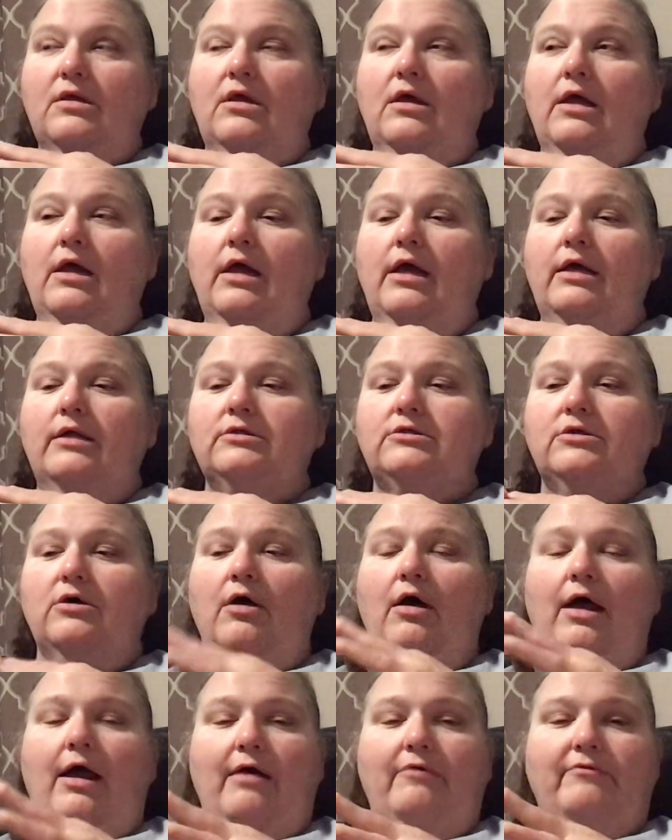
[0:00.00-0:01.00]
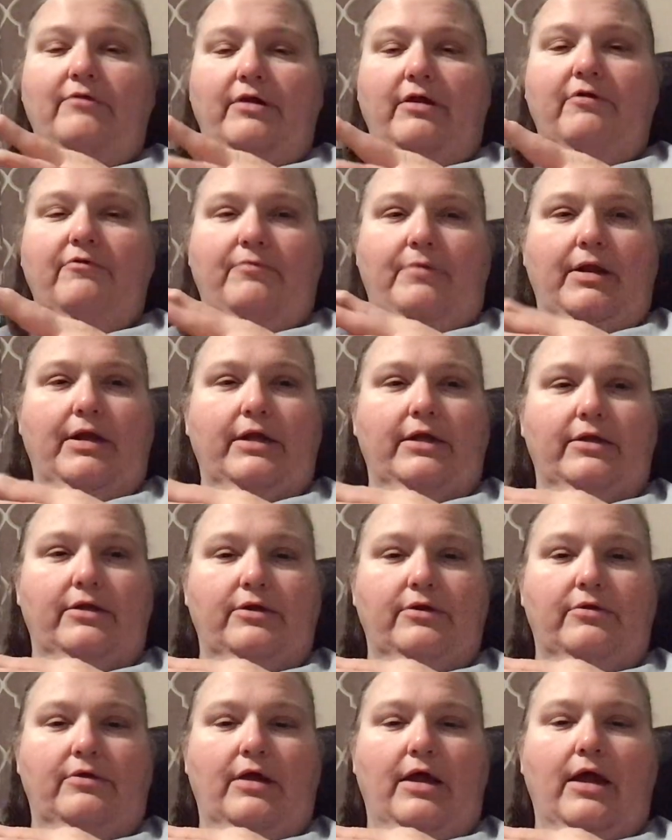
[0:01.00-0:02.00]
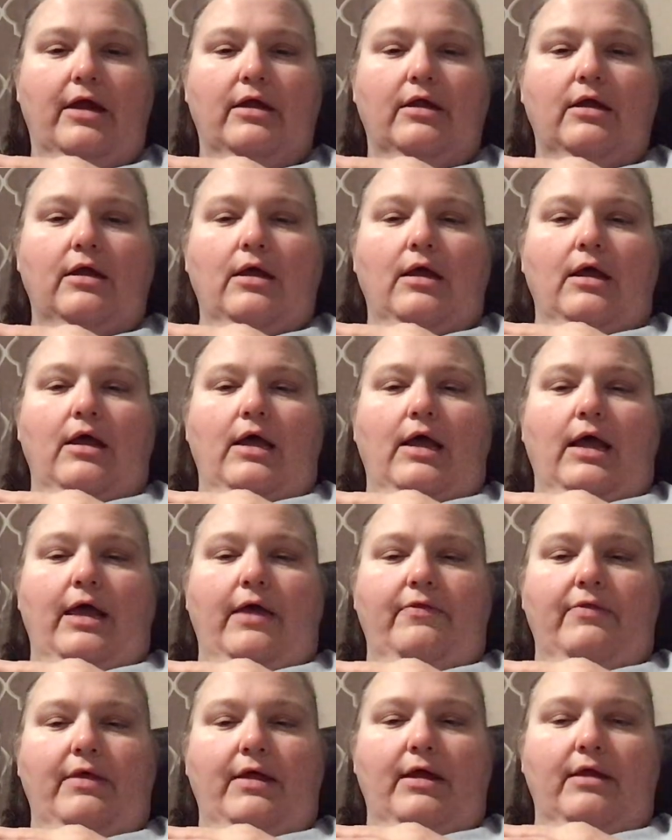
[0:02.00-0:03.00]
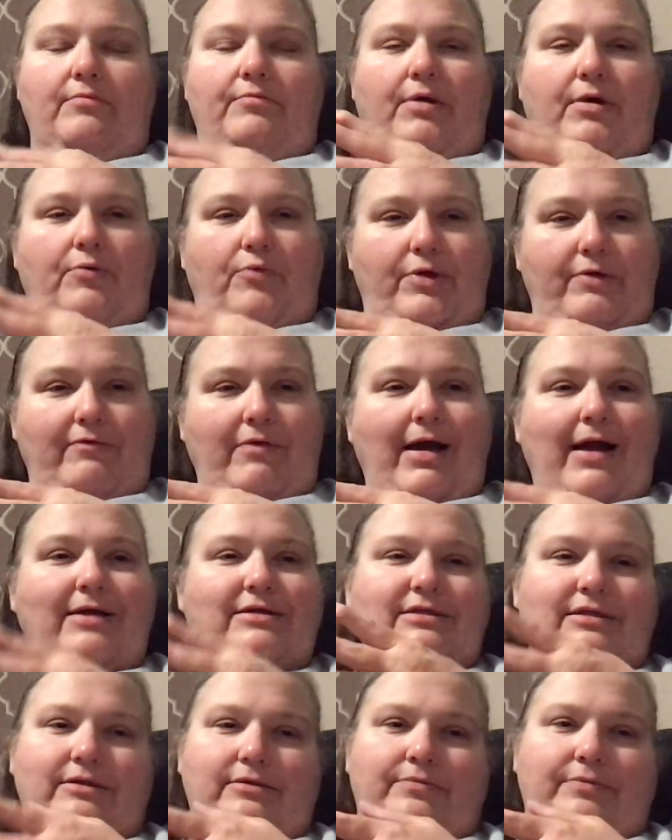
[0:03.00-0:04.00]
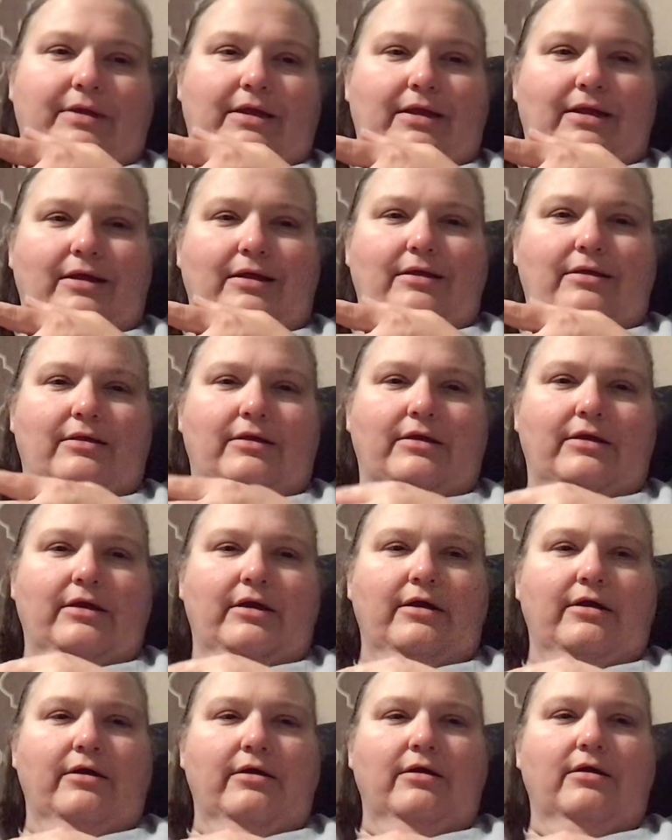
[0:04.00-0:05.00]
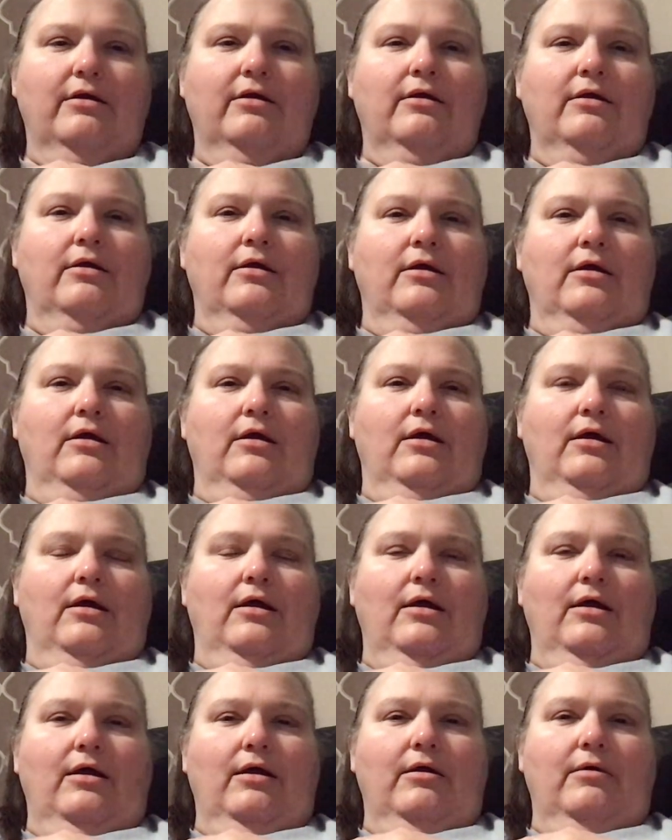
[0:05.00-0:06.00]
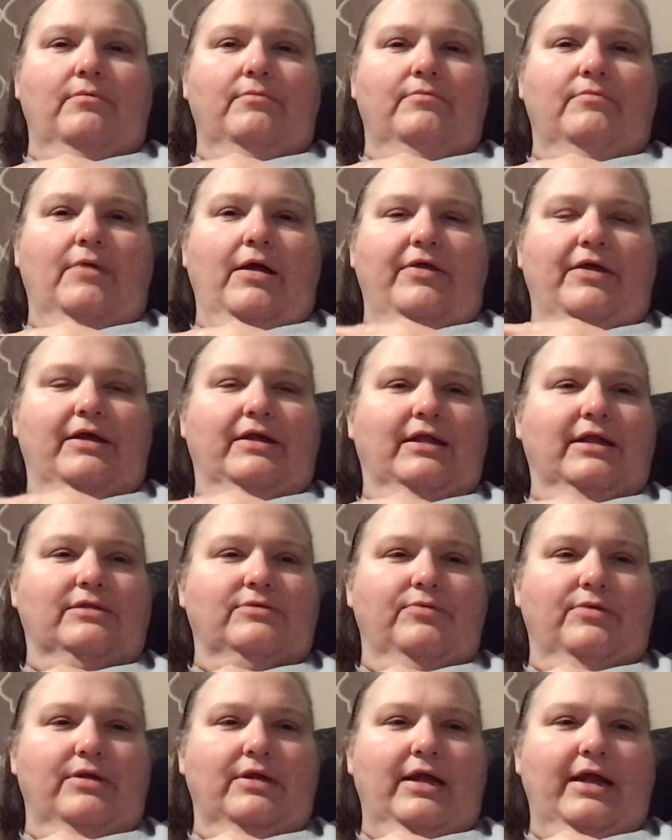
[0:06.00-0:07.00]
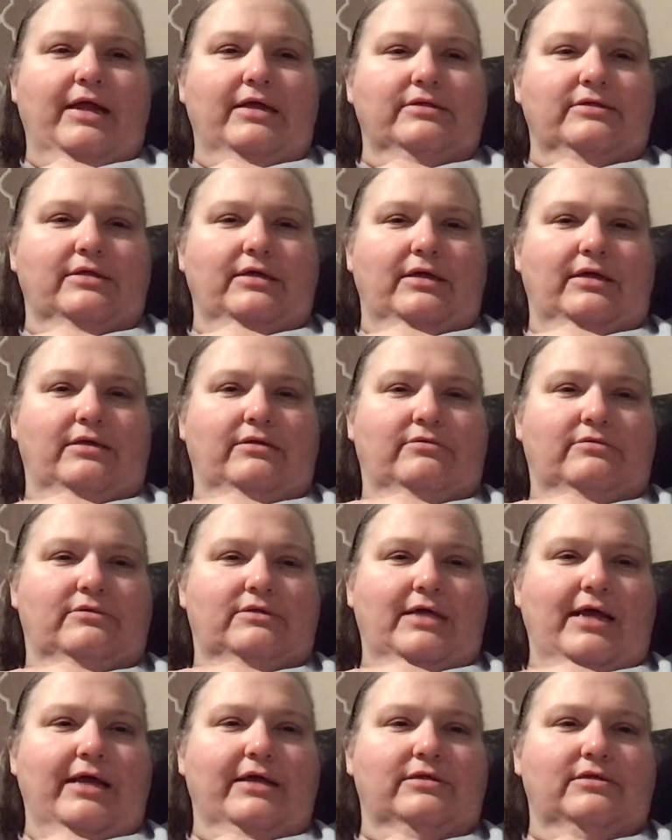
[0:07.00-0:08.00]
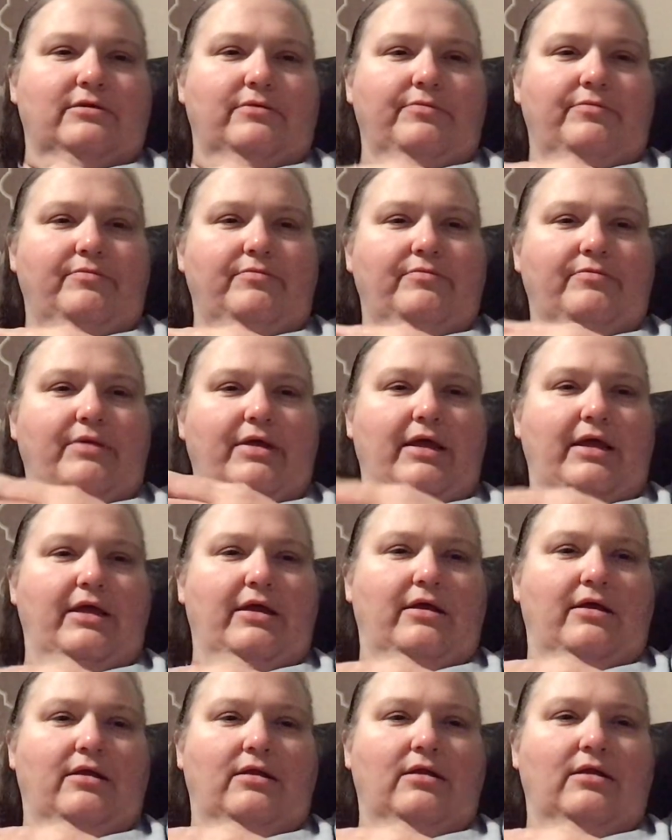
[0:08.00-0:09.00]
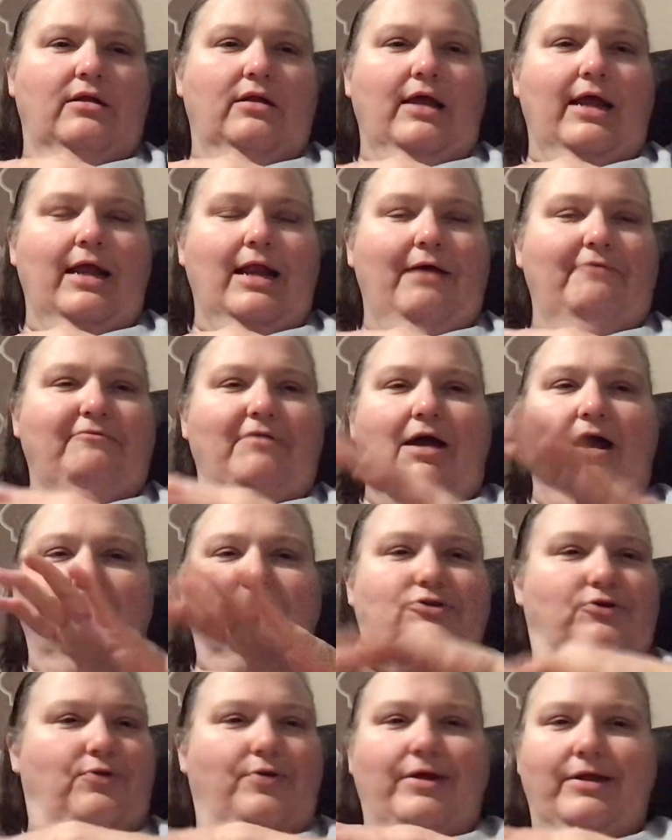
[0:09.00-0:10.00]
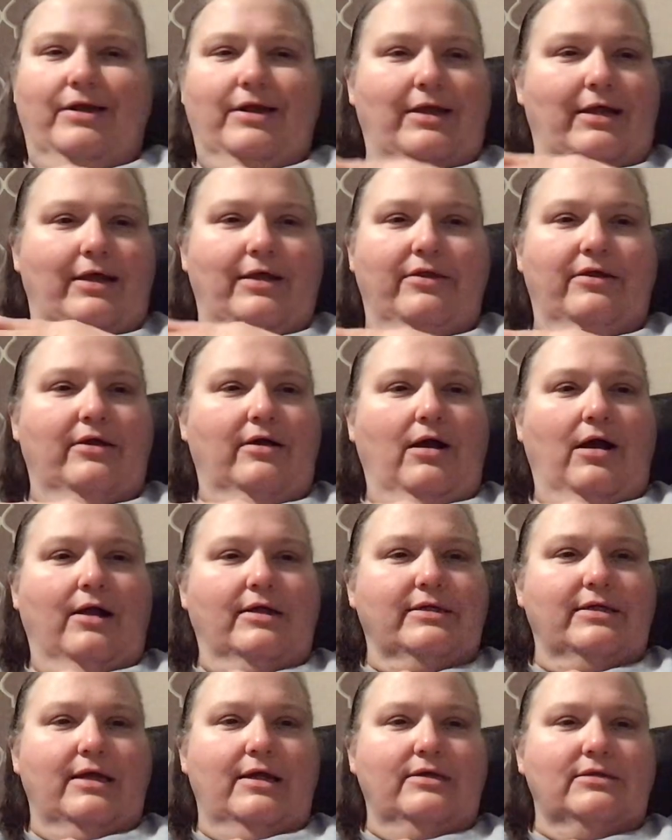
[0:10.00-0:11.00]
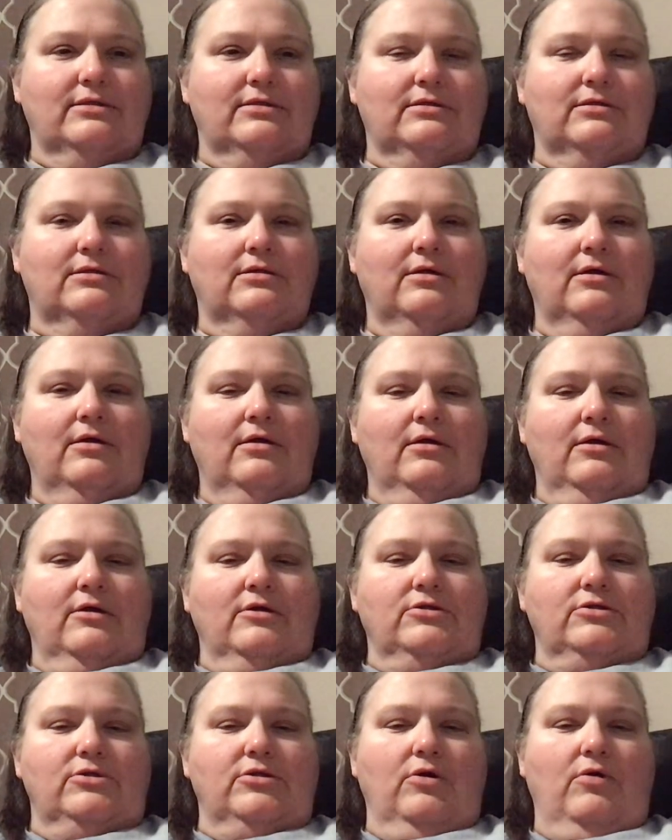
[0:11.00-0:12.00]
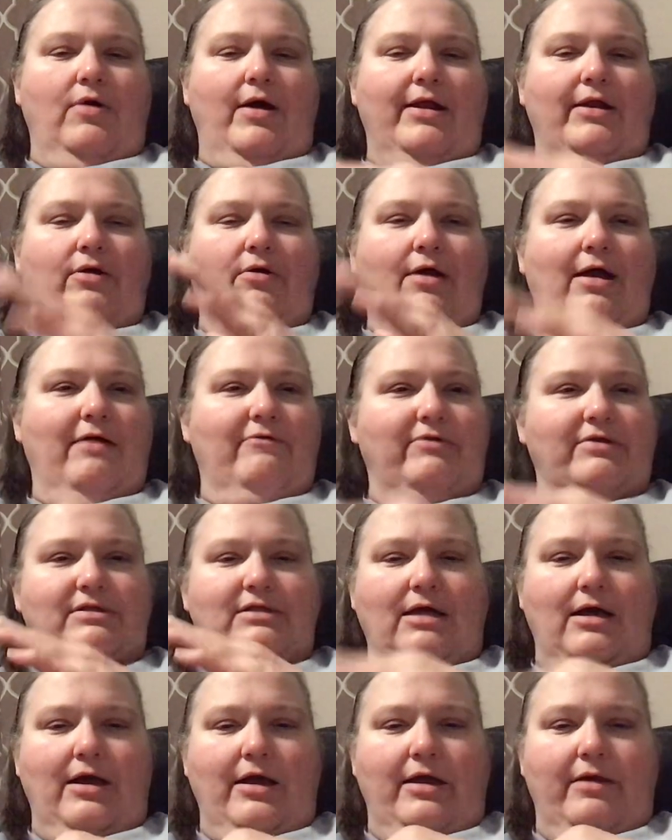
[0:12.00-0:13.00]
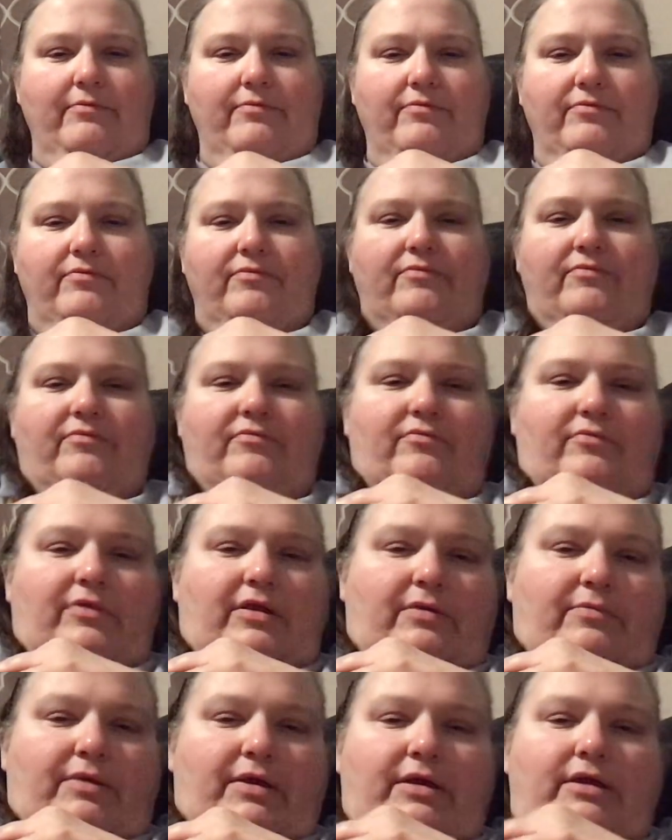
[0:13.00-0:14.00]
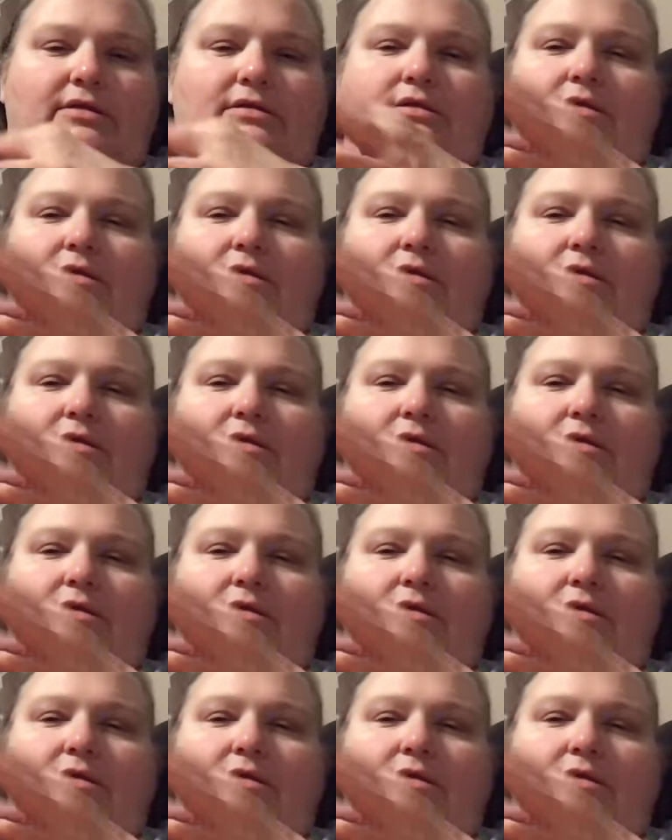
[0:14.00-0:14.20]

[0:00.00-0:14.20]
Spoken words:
And so I'll have enough money to do that. And then, but we've got till the beginning of the year. I think that's when Nancy takes them in. And I've not joined any of the contests, so I don't have a time limit.